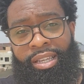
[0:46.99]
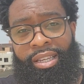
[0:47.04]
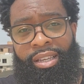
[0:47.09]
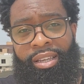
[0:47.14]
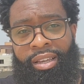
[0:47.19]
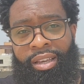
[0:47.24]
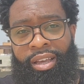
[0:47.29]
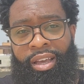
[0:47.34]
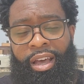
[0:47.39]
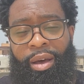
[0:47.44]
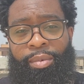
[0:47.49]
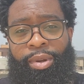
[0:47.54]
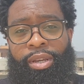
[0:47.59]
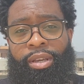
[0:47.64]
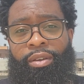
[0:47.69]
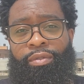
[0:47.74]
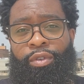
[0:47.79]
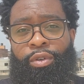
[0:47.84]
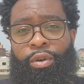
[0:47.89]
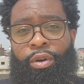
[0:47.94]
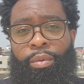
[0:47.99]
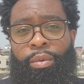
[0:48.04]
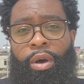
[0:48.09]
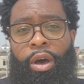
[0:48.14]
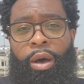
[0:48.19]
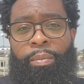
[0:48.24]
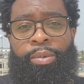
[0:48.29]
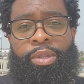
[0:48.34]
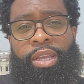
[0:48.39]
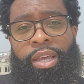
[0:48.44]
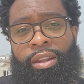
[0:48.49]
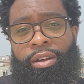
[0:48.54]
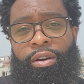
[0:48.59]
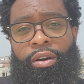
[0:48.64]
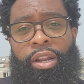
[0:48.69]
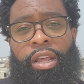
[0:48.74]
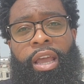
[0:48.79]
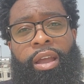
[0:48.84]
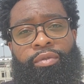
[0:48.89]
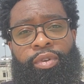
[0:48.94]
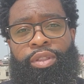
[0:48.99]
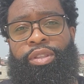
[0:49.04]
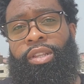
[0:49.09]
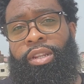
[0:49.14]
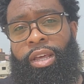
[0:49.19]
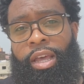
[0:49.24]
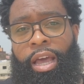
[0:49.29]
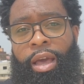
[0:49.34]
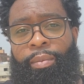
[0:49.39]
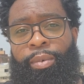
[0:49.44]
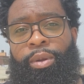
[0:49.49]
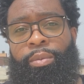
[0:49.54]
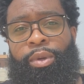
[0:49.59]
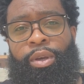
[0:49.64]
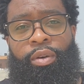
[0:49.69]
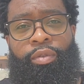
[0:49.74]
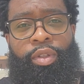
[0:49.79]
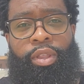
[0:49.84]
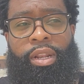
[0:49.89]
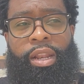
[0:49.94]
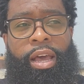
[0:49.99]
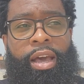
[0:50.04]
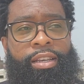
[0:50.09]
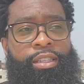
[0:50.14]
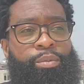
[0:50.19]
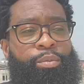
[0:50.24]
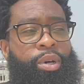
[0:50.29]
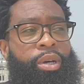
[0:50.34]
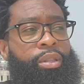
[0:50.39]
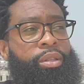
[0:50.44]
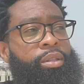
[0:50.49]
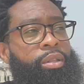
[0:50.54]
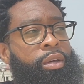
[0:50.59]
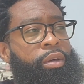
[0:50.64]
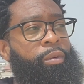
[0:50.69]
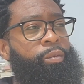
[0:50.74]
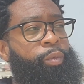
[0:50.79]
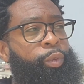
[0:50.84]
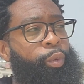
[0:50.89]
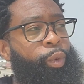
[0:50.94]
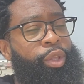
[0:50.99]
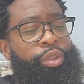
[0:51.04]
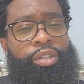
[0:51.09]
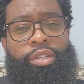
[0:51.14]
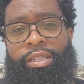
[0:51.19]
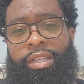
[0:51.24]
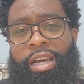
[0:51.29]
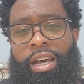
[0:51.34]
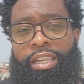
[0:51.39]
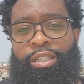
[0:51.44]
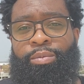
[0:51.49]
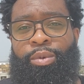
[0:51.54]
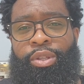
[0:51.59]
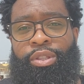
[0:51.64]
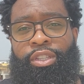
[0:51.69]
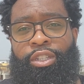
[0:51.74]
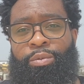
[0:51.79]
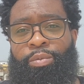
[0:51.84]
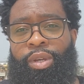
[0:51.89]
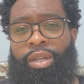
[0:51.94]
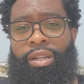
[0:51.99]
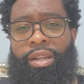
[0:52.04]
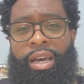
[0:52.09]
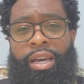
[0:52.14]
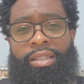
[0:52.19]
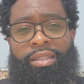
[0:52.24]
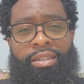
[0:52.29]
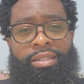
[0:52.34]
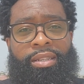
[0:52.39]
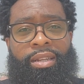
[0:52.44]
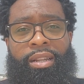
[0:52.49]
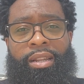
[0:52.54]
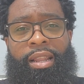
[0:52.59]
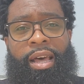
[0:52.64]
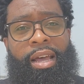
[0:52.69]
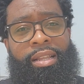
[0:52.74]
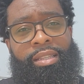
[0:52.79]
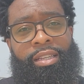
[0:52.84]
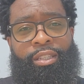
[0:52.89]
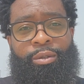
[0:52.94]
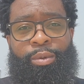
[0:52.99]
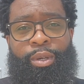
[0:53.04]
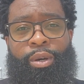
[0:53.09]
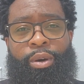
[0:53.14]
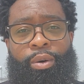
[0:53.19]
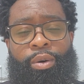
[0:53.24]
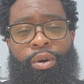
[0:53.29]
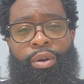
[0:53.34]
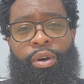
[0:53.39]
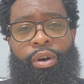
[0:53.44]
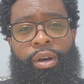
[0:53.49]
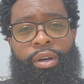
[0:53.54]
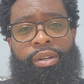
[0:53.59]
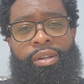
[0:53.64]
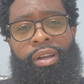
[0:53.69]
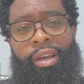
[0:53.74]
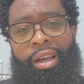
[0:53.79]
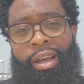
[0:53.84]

I'm going to give you an update on everything that happened to me over the last month, what this last month has been like. There's a lot that's been going on.